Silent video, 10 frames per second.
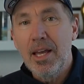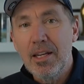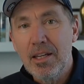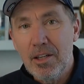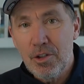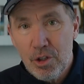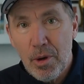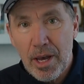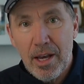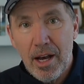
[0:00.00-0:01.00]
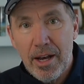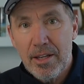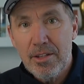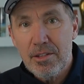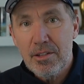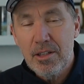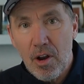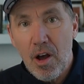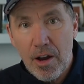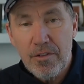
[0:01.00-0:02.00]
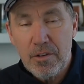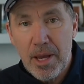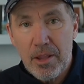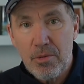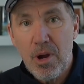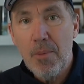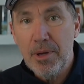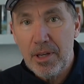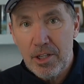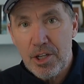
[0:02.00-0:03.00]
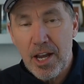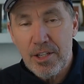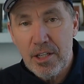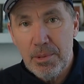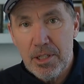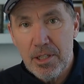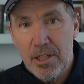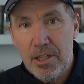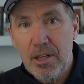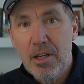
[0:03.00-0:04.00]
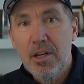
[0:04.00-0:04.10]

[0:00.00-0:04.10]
And 2 AIs, from Anthropic and ChatGPT,